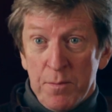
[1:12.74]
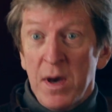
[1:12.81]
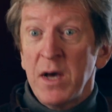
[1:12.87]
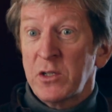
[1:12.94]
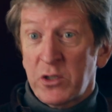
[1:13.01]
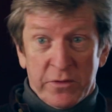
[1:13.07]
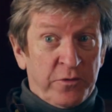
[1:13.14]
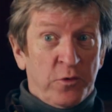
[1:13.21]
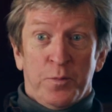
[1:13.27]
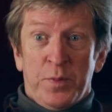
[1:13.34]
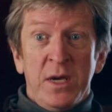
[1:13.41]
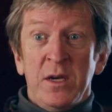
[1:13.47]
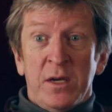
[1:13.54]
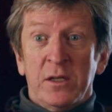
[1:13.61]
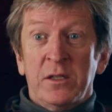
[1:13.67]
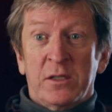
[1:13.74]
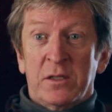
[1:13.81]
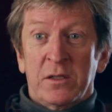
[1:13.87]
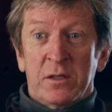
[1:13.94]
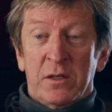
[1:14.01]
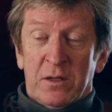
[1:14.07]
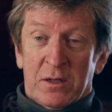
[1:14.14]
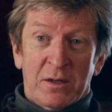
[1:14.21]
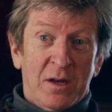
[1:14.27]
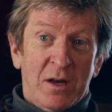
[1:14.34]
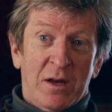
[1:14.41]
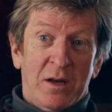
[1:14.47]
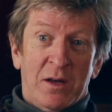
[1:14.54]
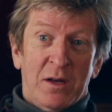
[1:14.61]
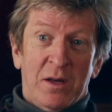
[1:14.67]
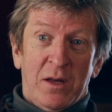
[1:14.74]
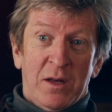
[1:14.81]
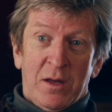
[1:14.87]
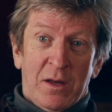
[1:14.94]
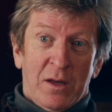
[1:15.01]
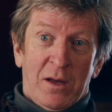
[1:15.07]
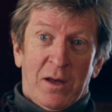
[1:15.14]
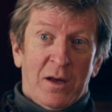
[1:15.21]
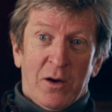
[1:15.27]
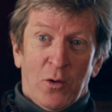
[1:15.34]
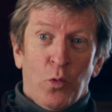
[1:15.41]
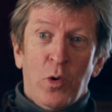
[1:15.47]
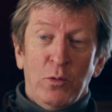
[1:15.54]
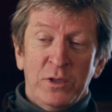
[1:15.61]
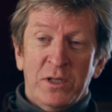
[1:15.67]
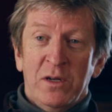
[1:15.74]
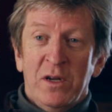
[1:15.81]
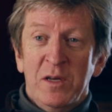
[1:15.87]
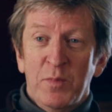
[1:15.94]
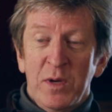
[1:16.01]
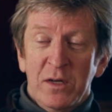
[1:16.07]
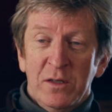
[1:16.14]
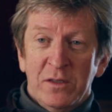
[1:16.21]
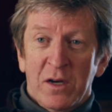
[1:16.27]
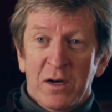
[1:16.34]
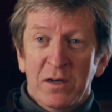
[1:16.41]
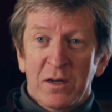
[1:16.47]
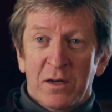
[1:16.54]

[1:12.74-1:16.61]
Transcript: masterful piece. Yeah. What was it like being inside